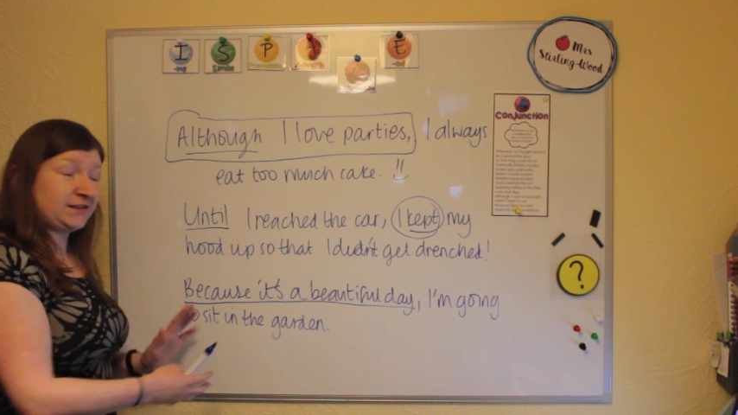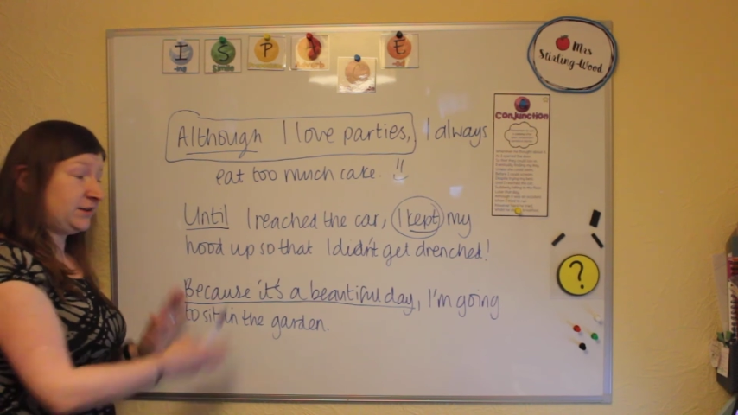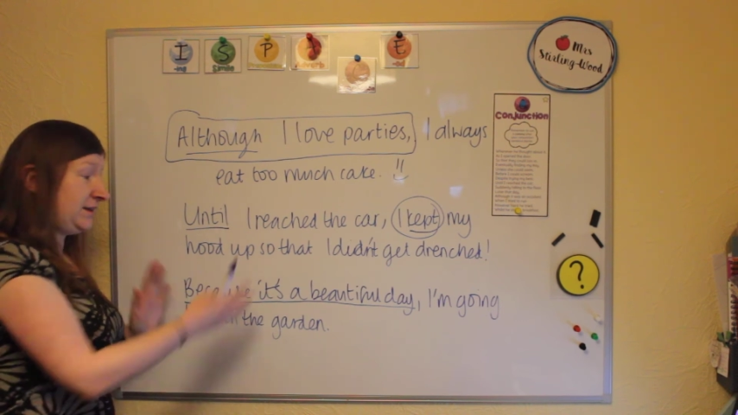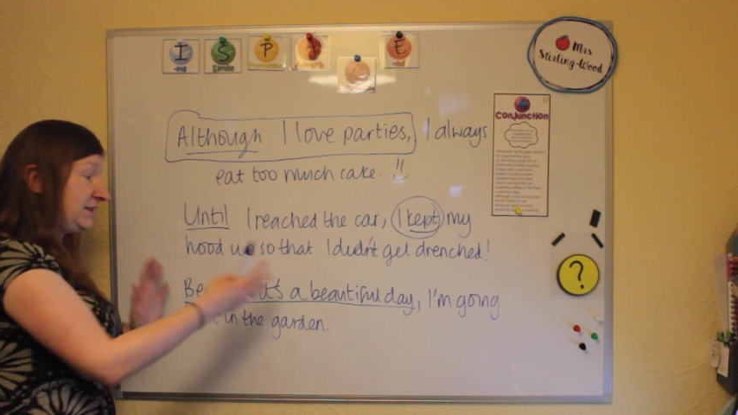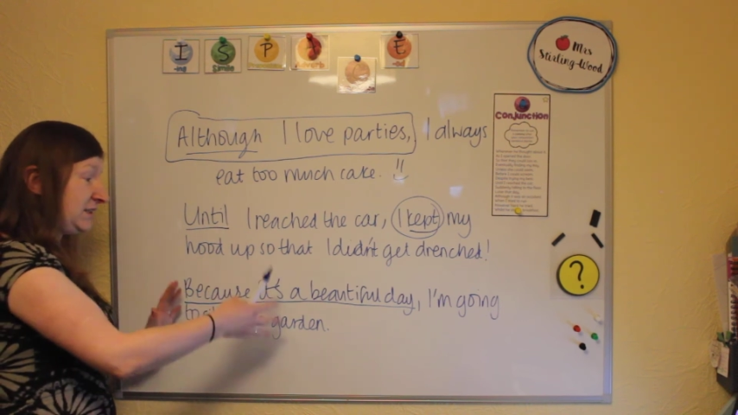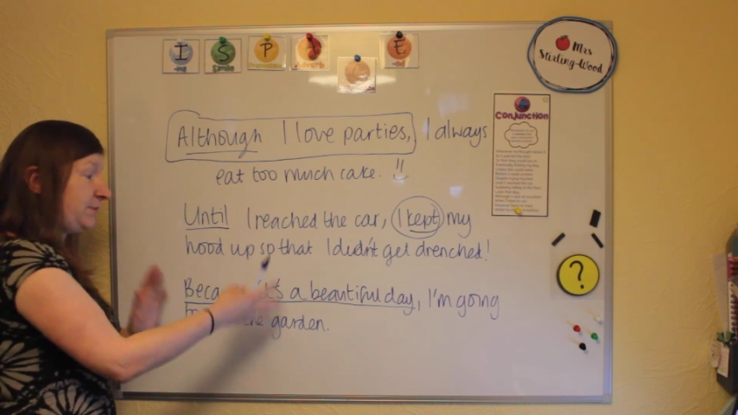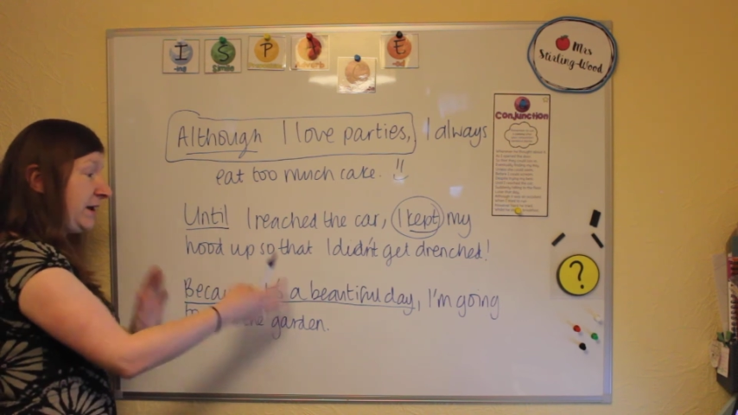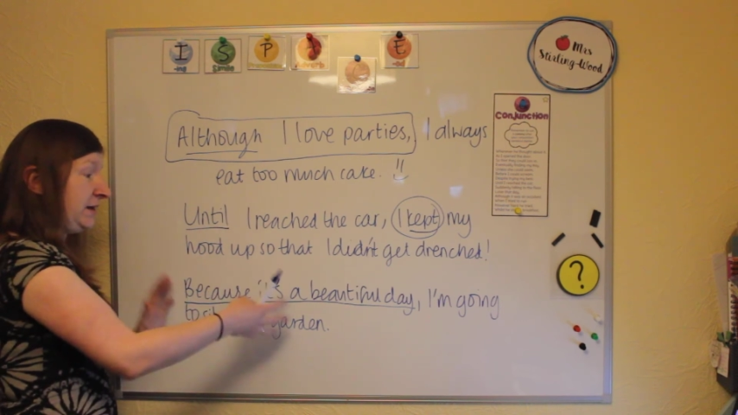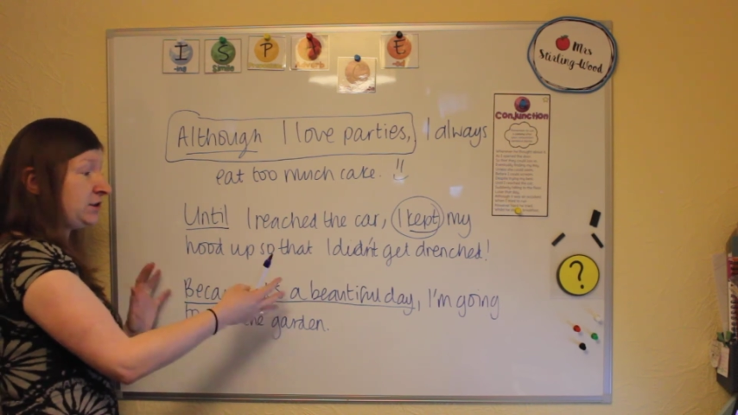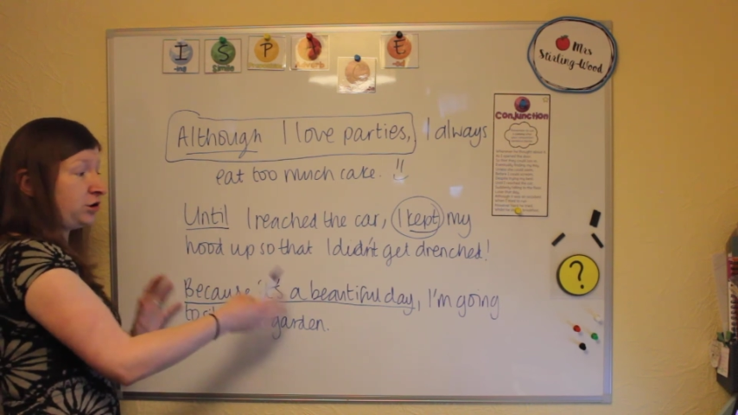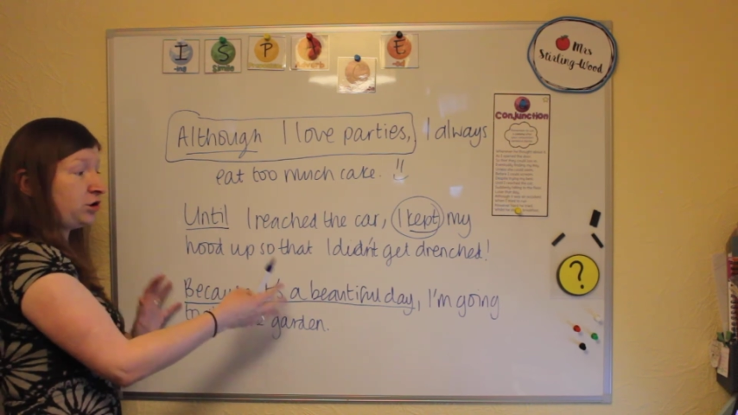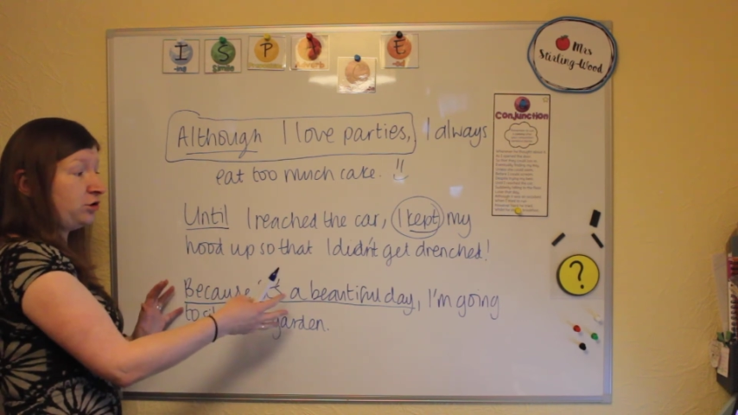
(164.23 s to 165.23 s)
So this
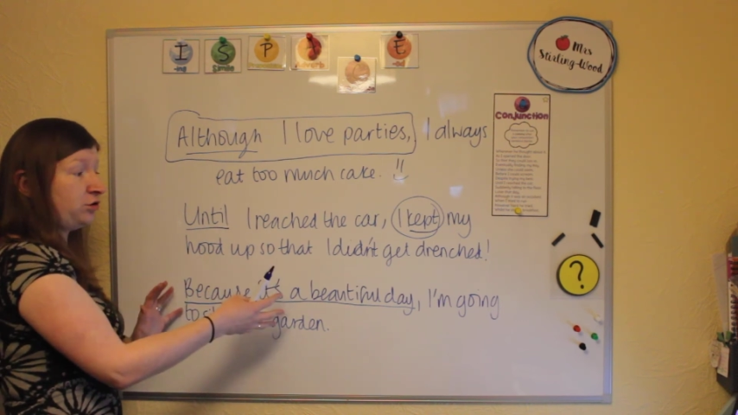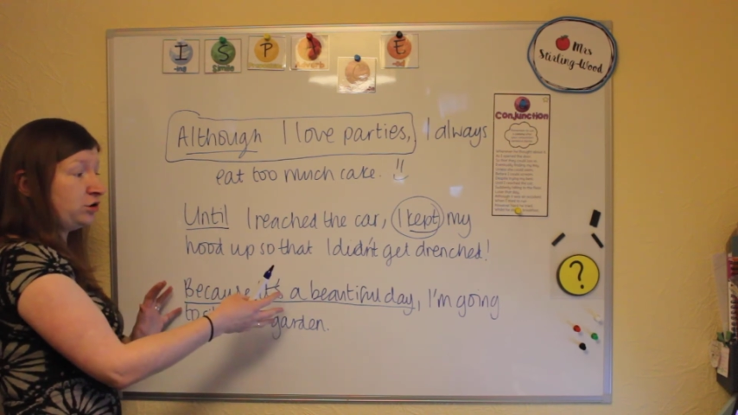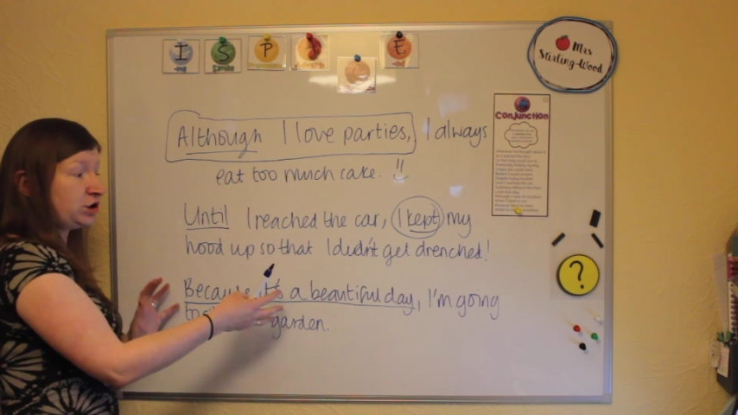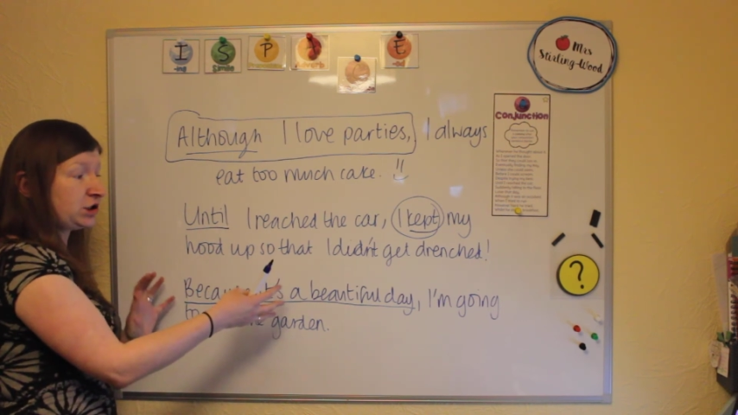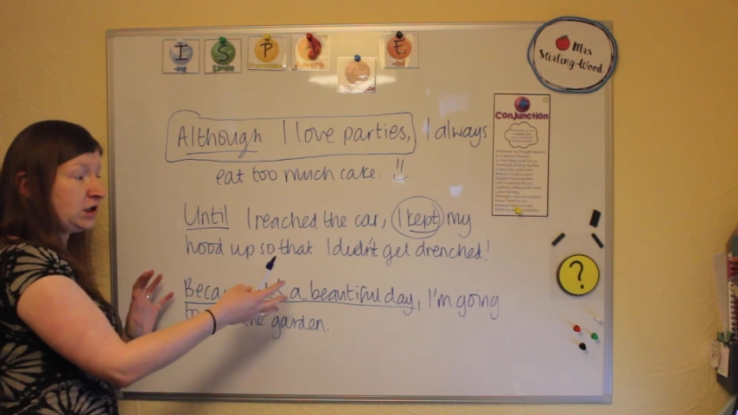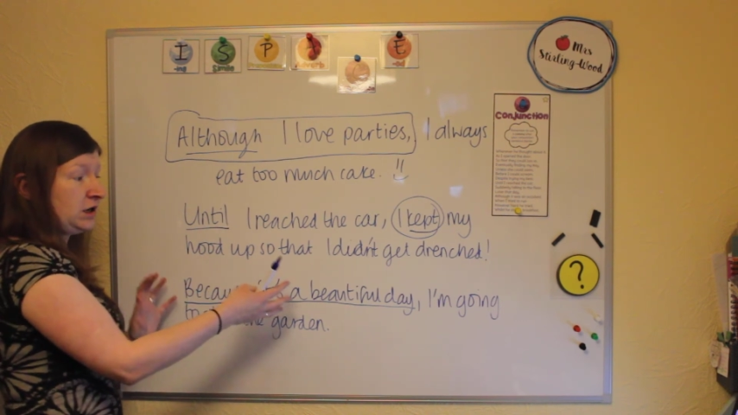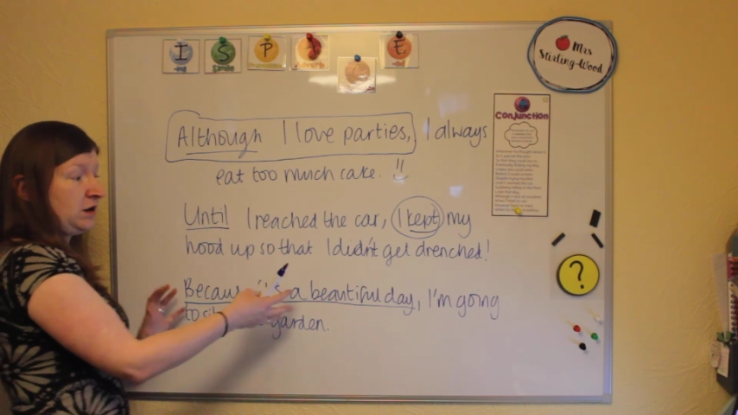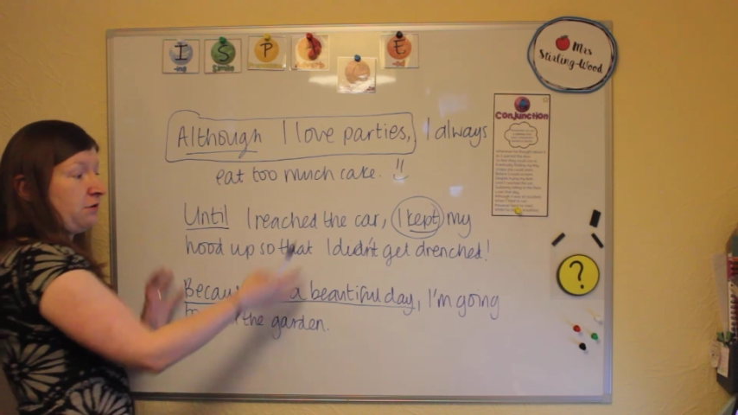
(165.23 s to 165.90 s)
dependent clause